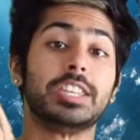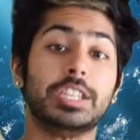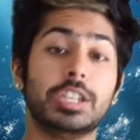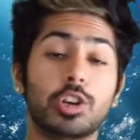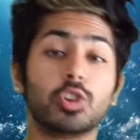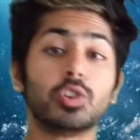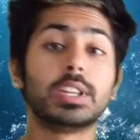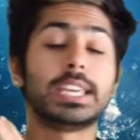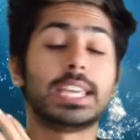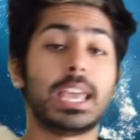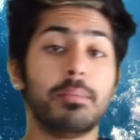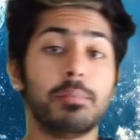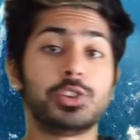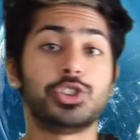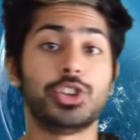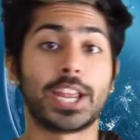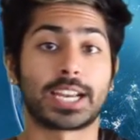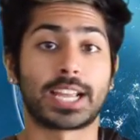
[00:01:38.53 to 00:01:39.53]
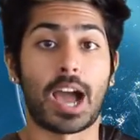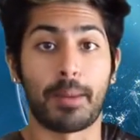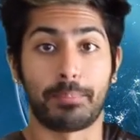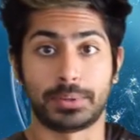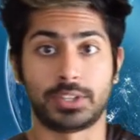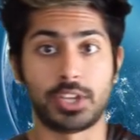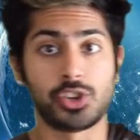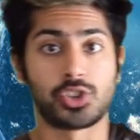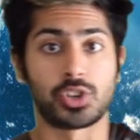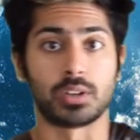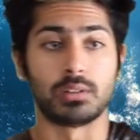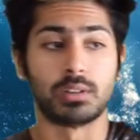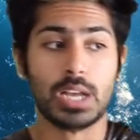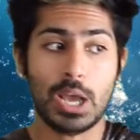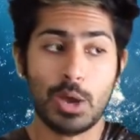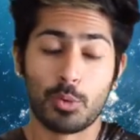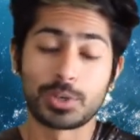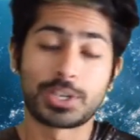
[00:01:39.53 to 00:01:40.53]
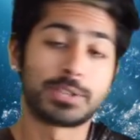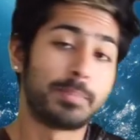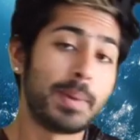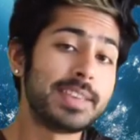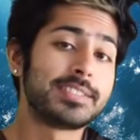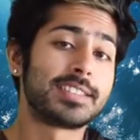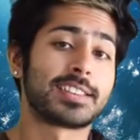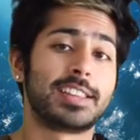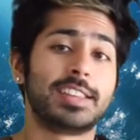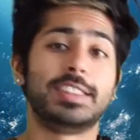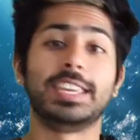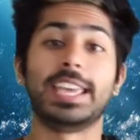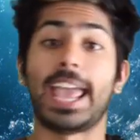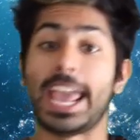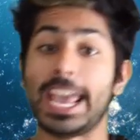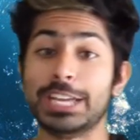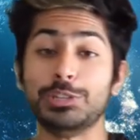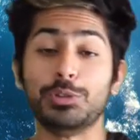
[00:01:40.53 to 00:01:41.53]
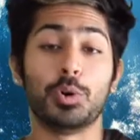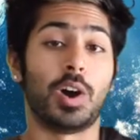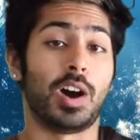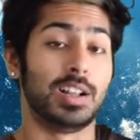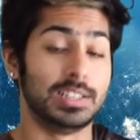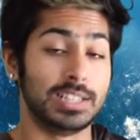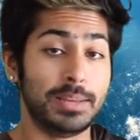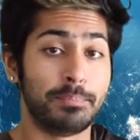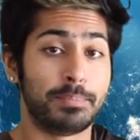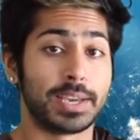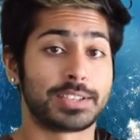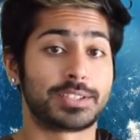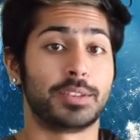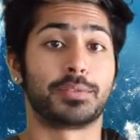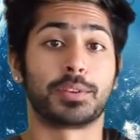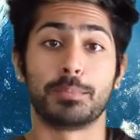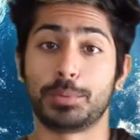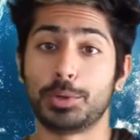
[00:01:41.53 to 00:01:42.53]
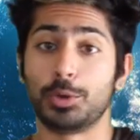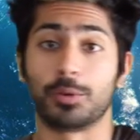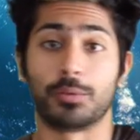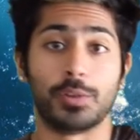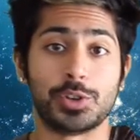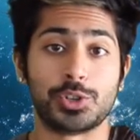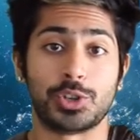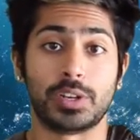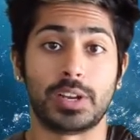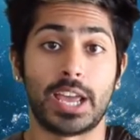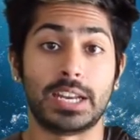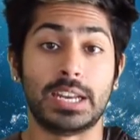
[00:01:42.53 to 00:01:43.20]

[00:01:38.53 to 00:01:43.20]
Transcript: the yearly ImageNet competition, which is basically the annual Olympics of computer vision,